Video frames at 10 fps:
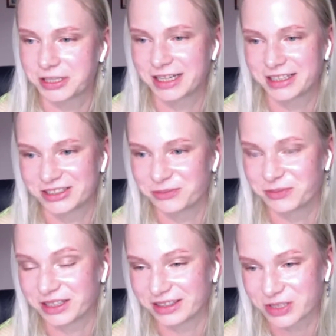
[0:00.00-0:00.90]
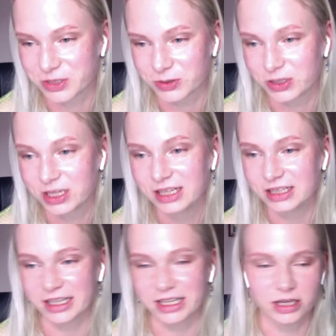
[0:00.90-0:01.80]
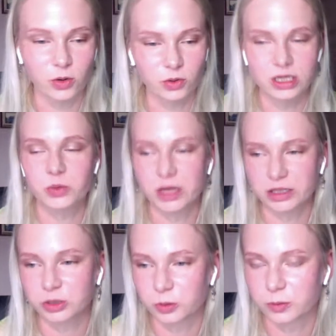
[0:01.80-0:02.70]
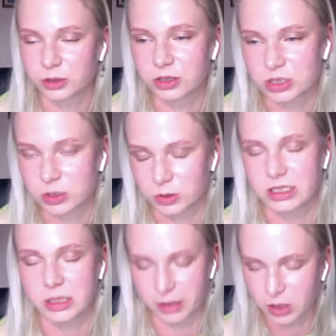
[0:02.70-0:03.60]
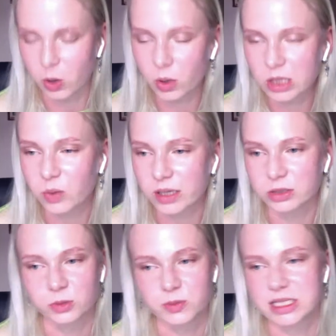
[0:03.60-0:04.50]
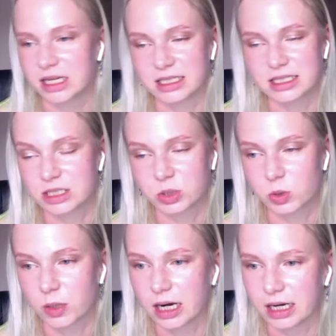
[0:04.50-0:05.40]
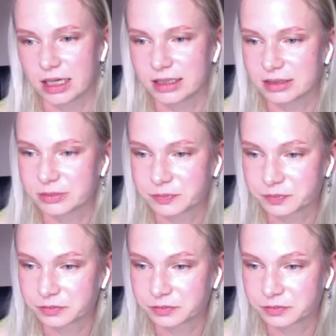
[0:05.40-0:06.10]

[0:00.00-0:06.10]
You cannot be the solo, like only one group, not the solo stan, but only one group stan is so hard.